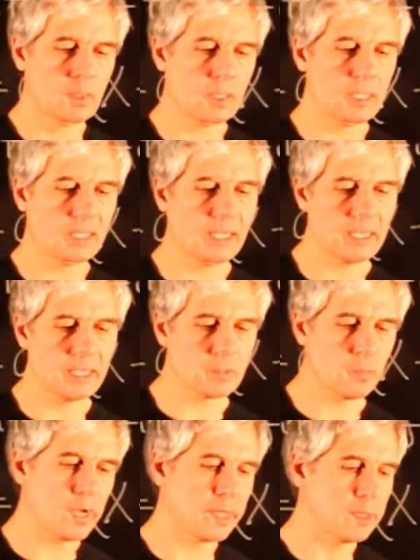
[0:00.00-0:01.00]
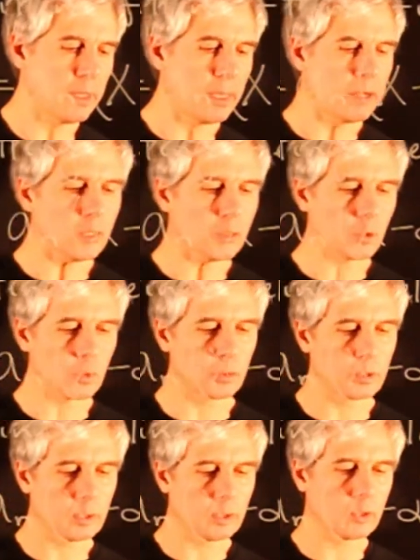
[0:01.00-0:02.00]
It has one real
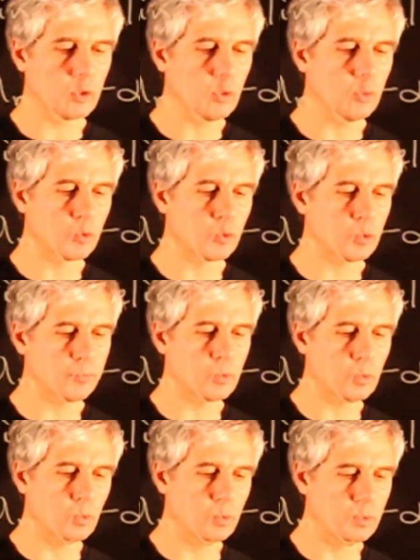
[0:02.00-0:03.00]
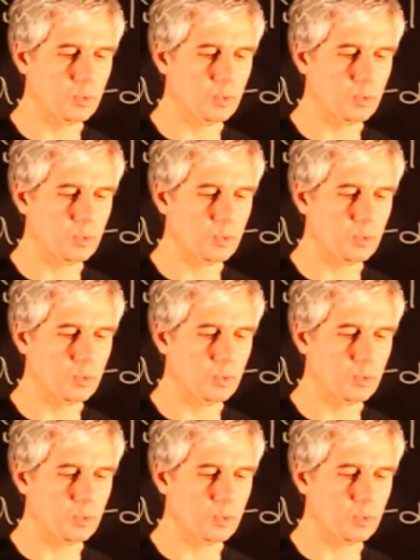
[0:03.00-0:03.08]
root, cube root of 2,